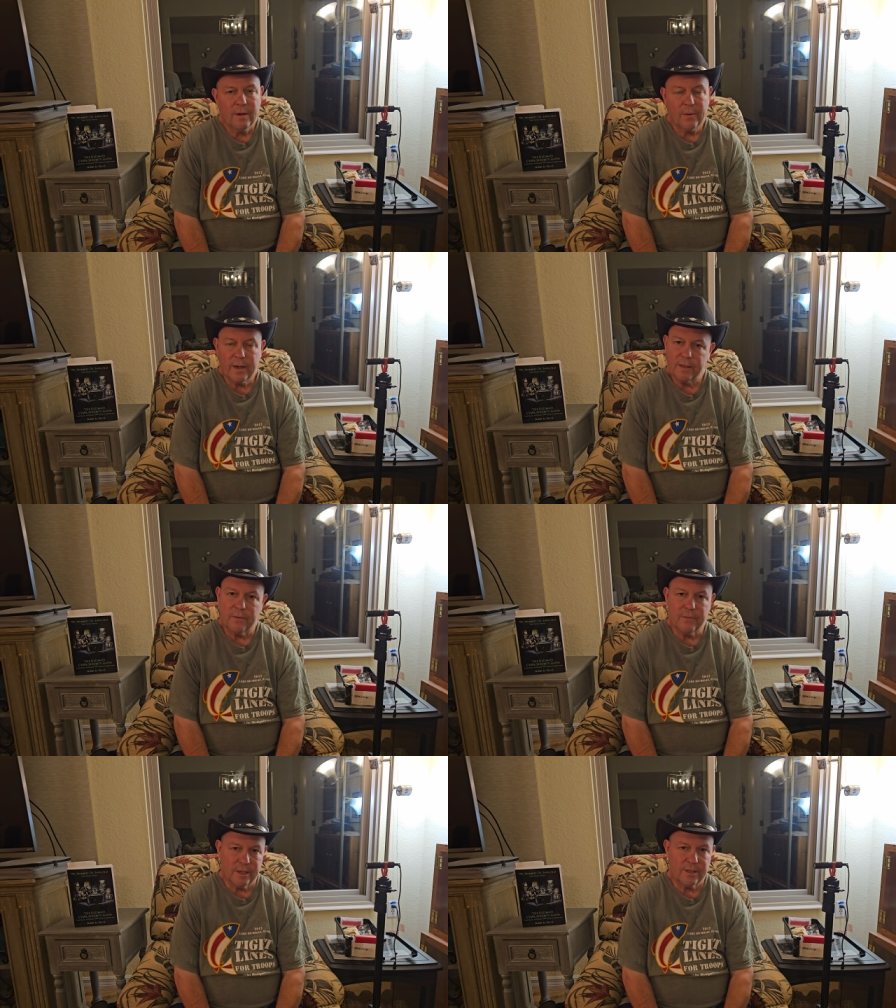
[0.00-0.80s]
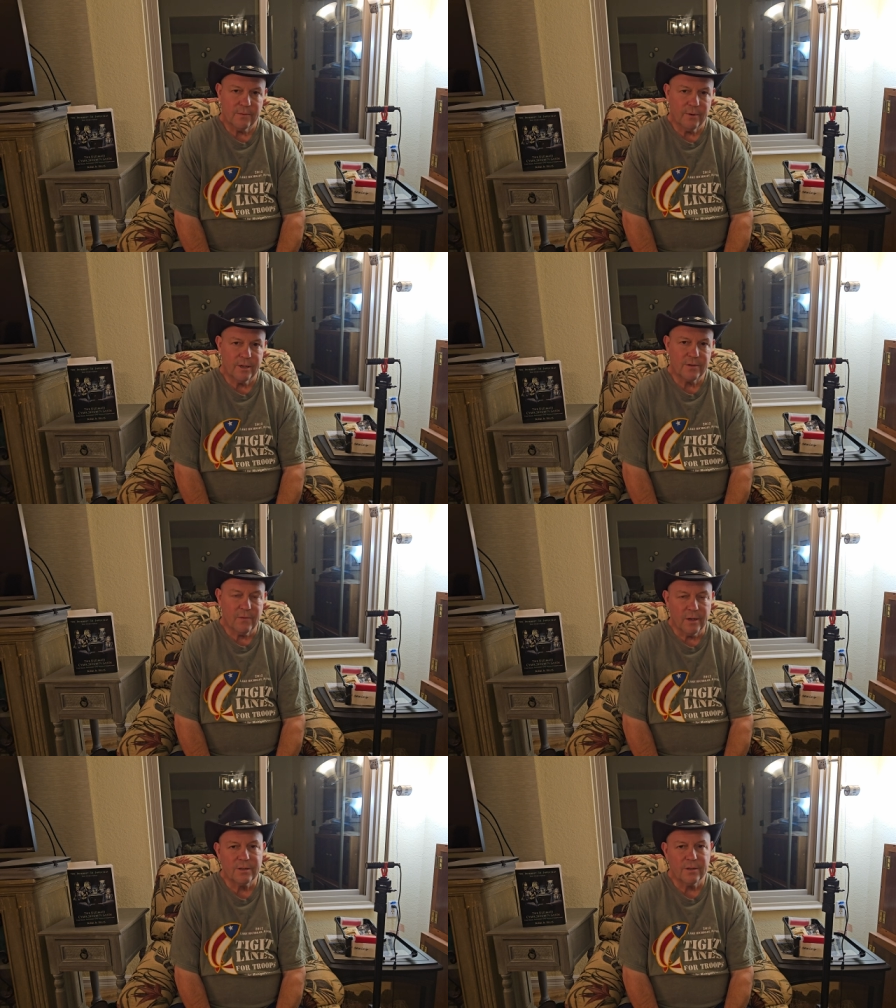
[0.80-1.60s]
We had the
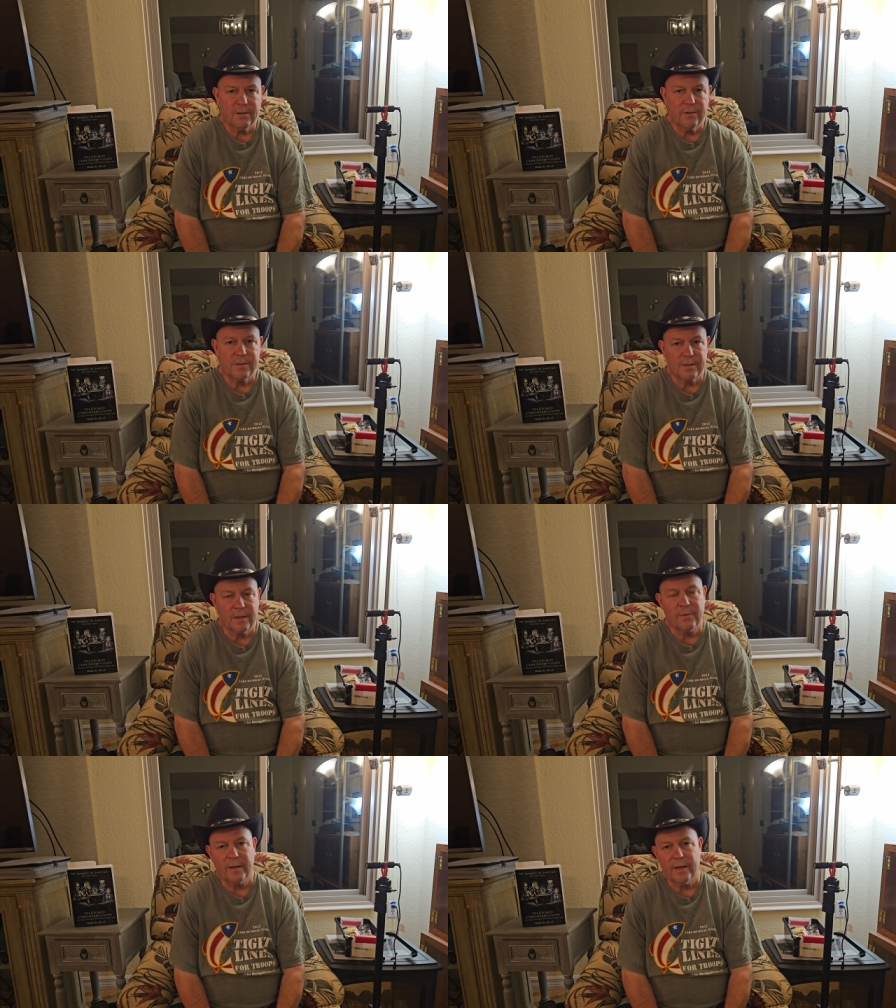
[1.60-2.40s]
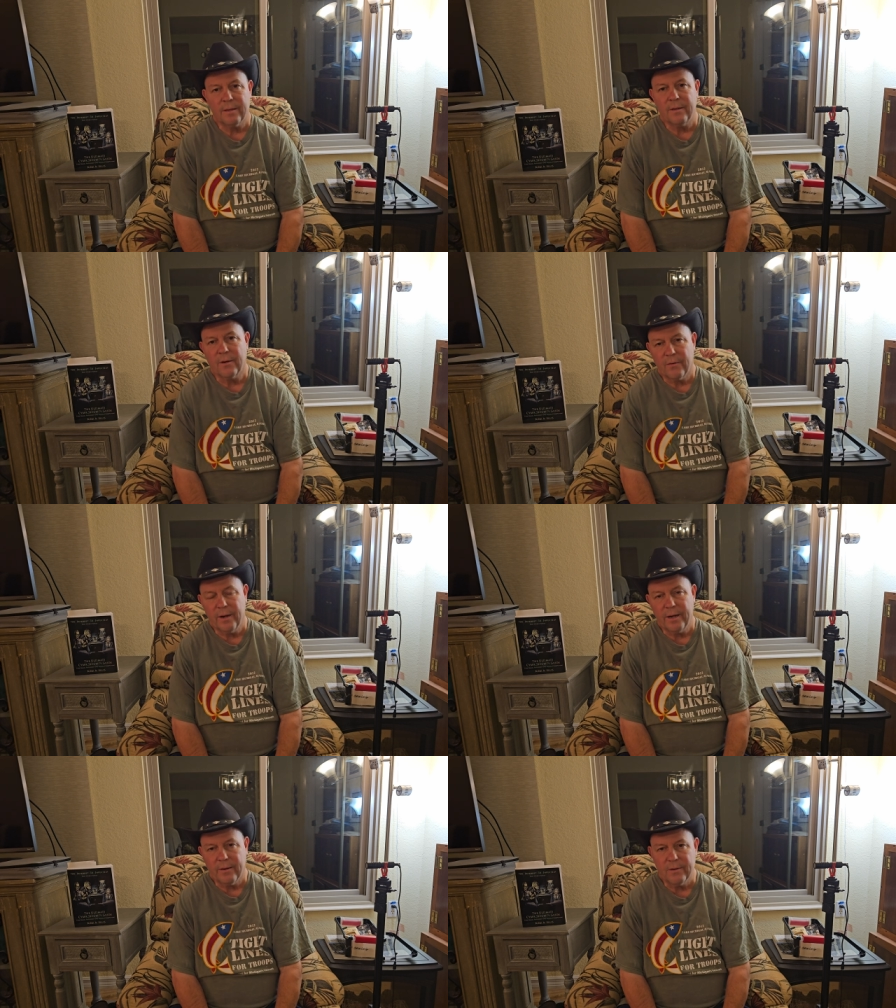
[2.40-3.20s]
Russia hoax. Then we had the
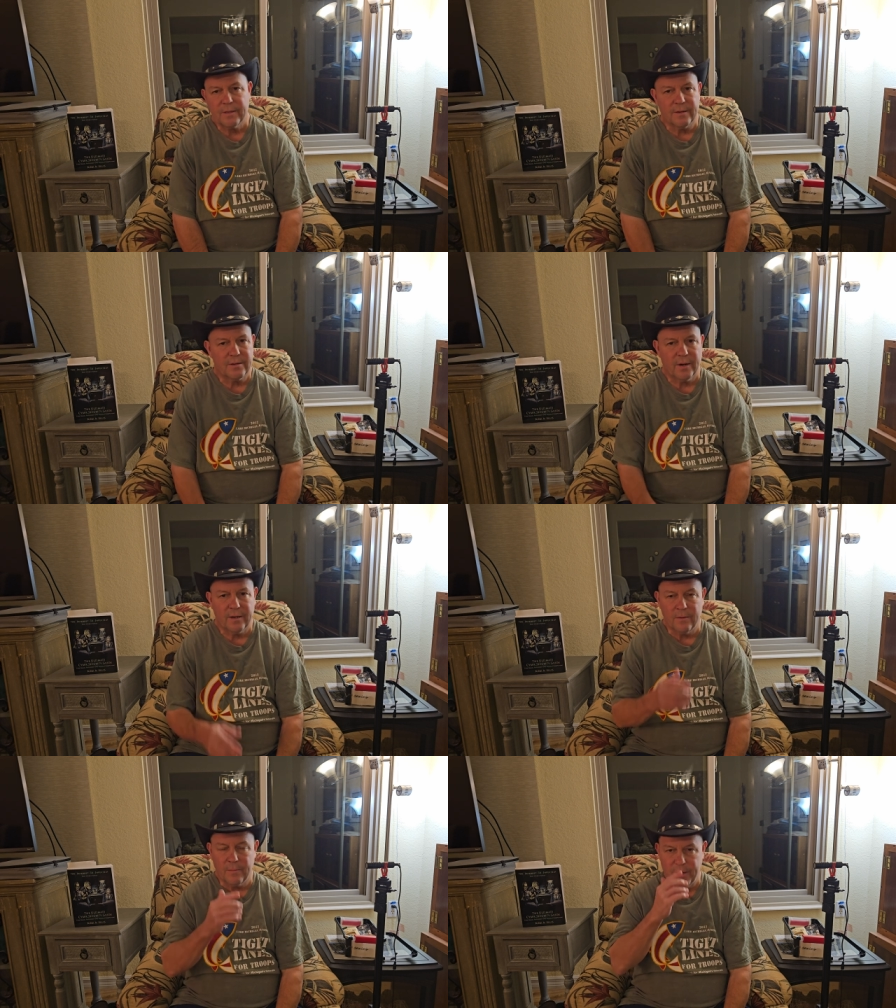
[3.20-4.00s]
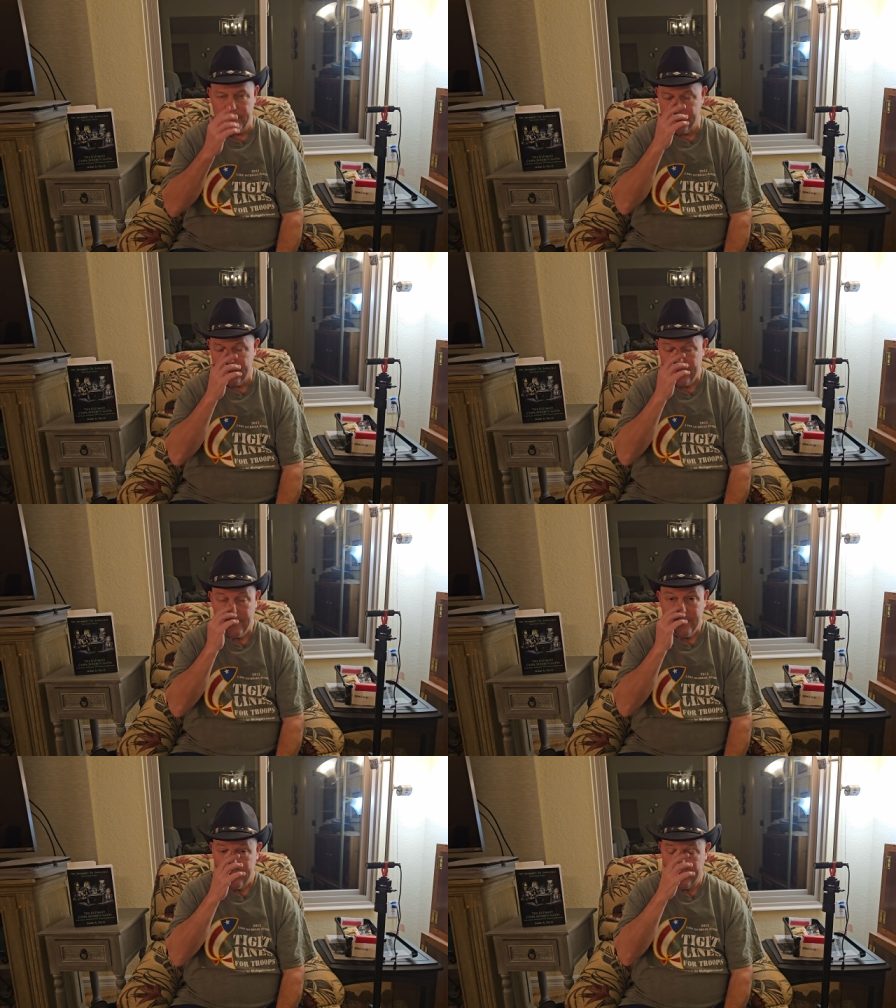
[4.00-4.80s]
Ukraine hoax. They tried to impeach him.
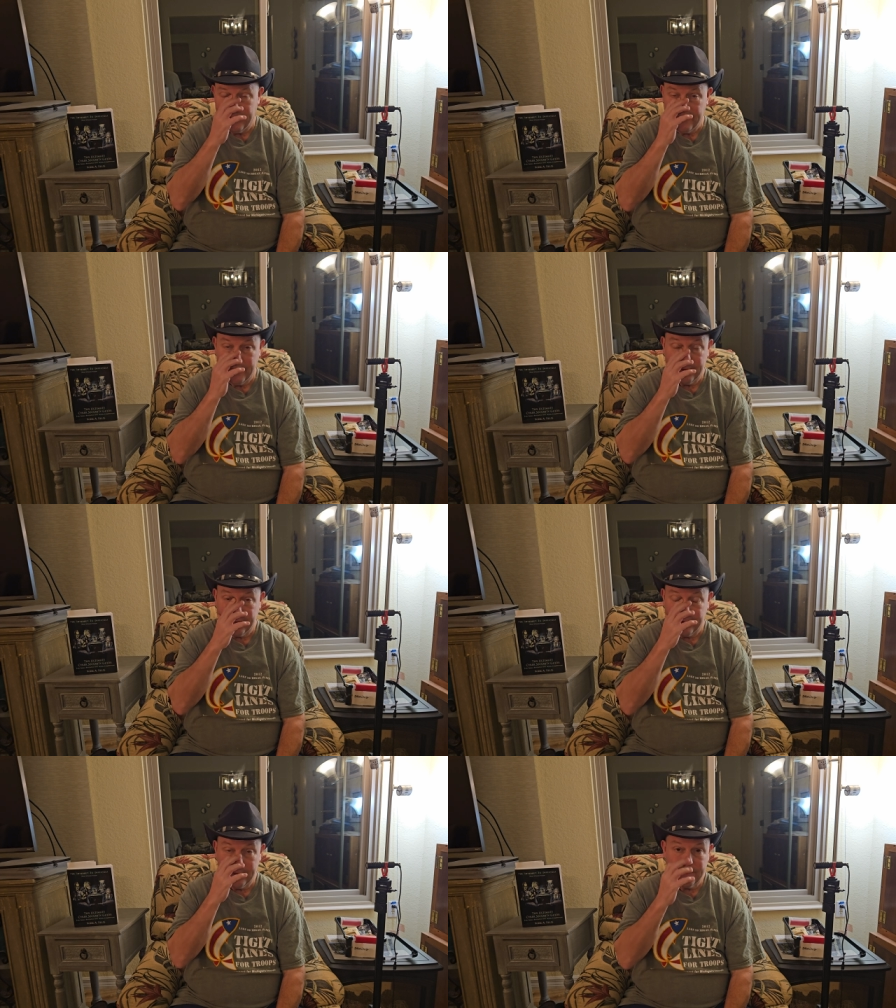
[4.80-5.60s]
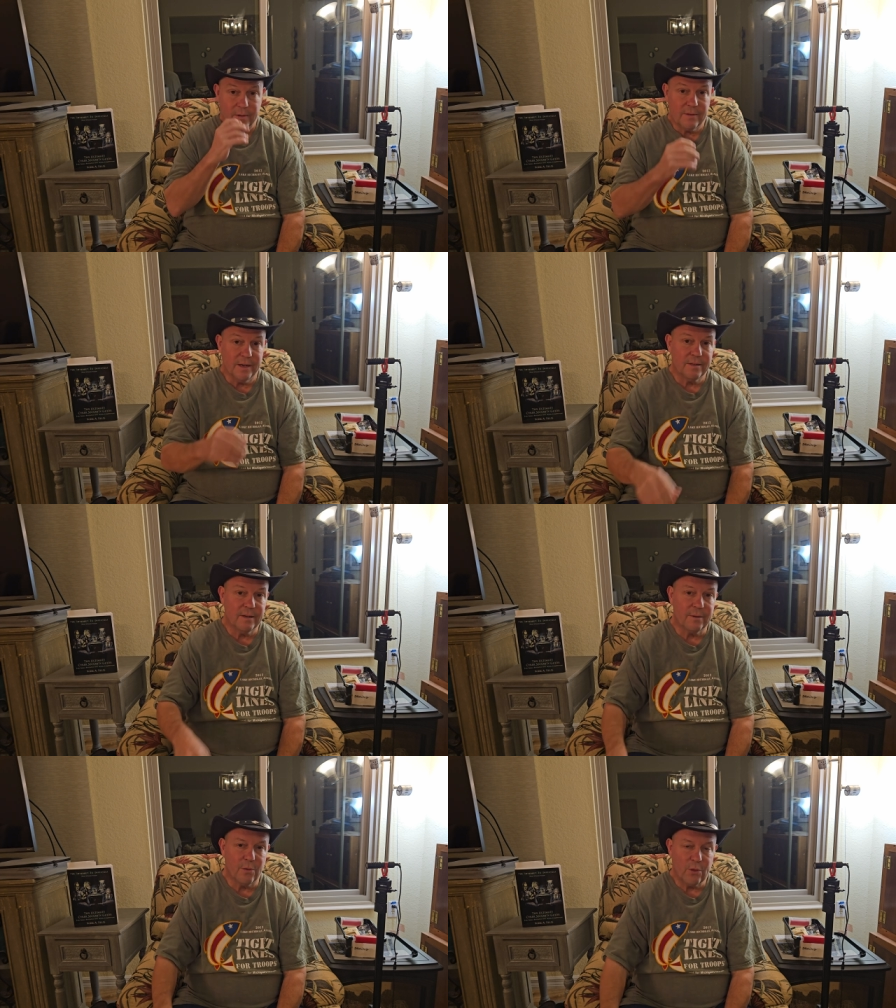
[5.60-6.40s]
Then they
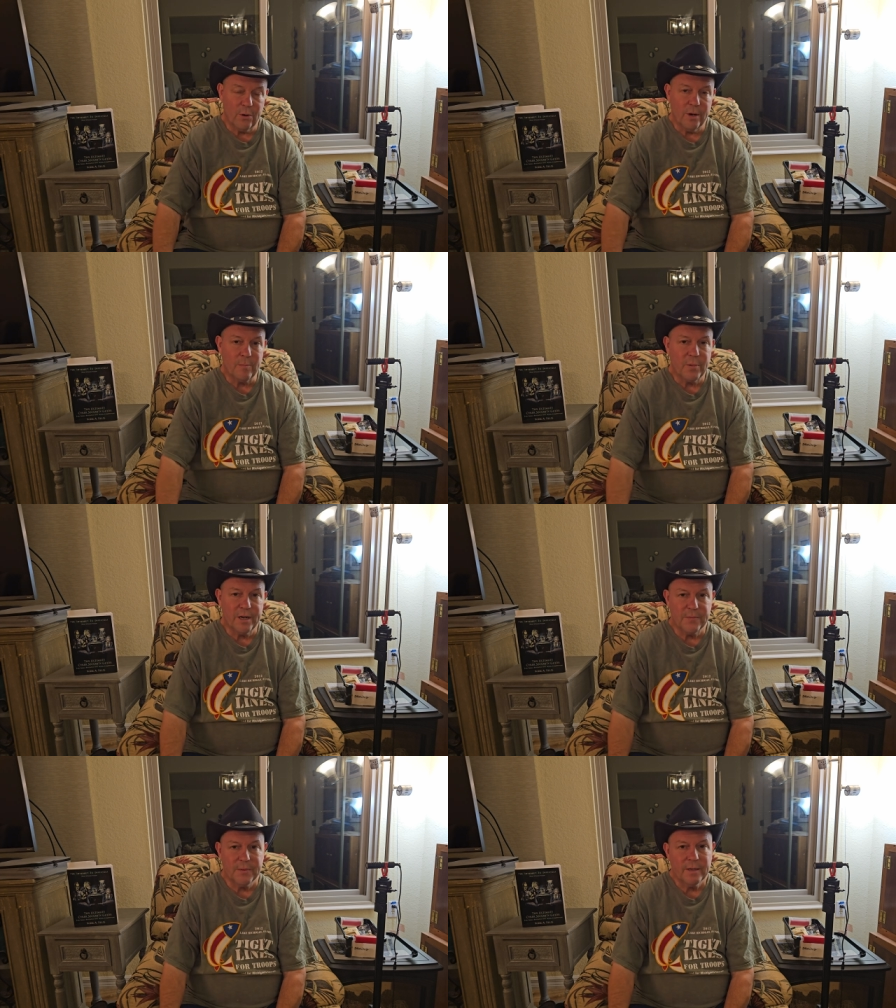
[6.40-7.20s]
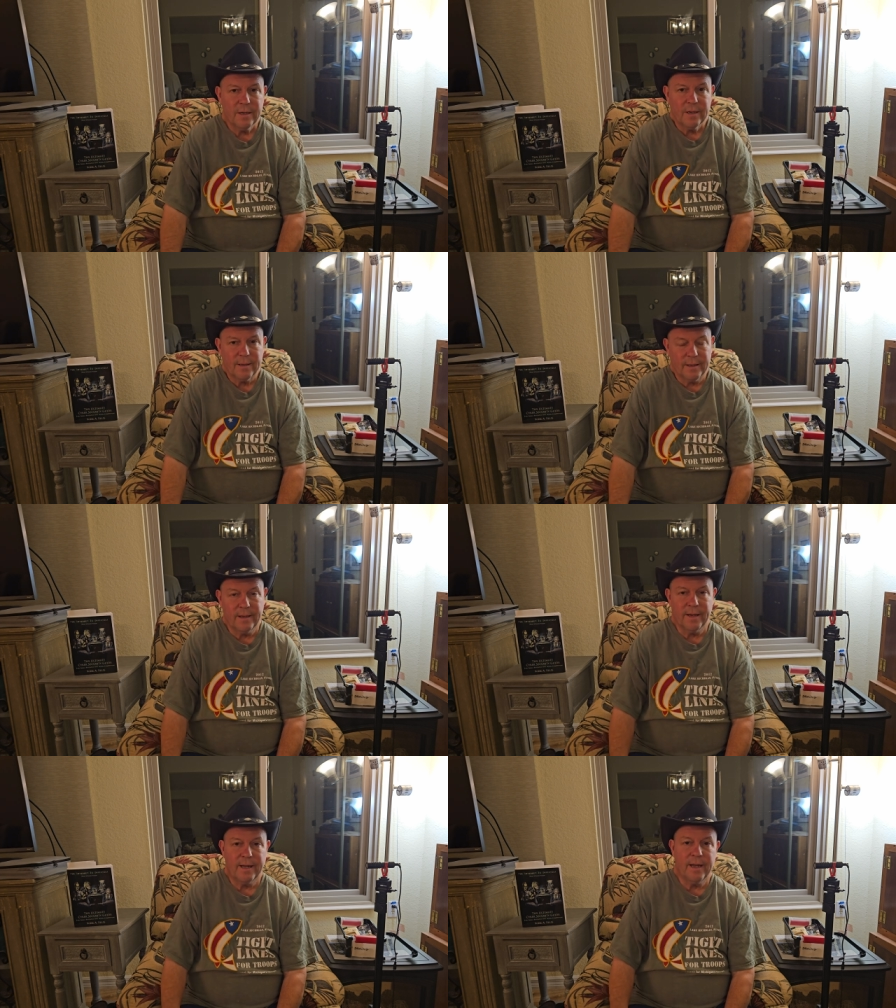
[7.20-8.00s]
did the third impeachment. Then
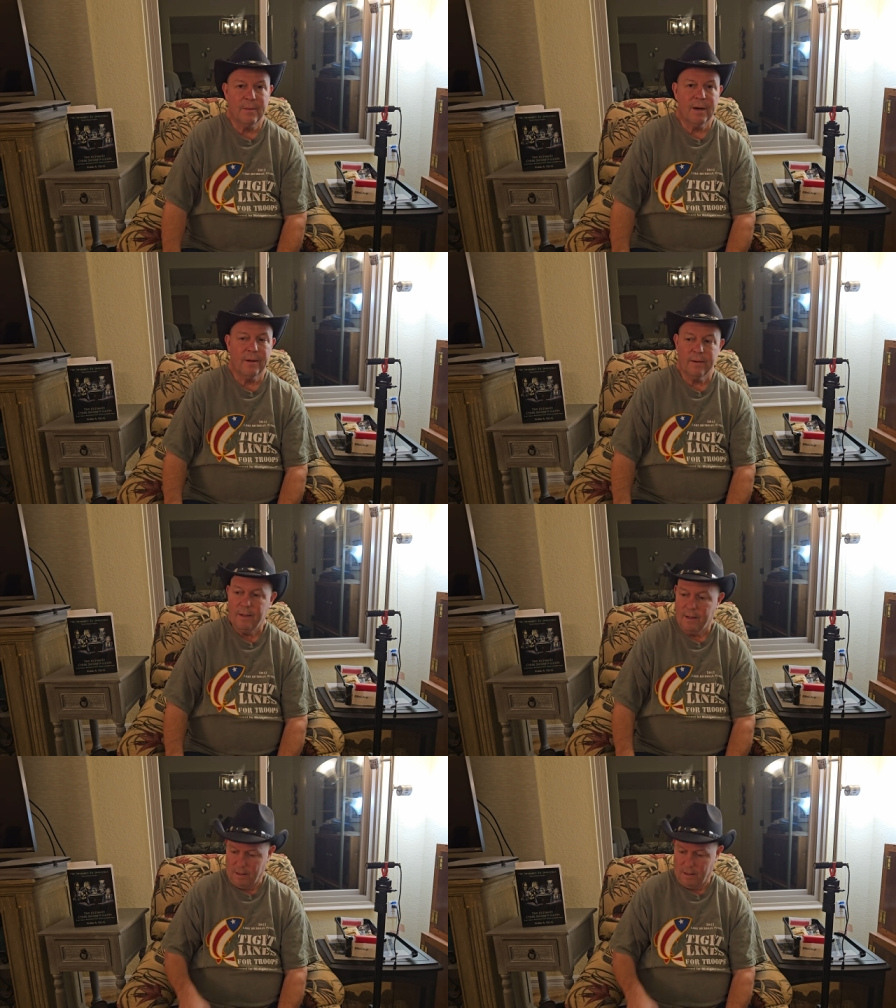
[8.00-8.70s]
they came out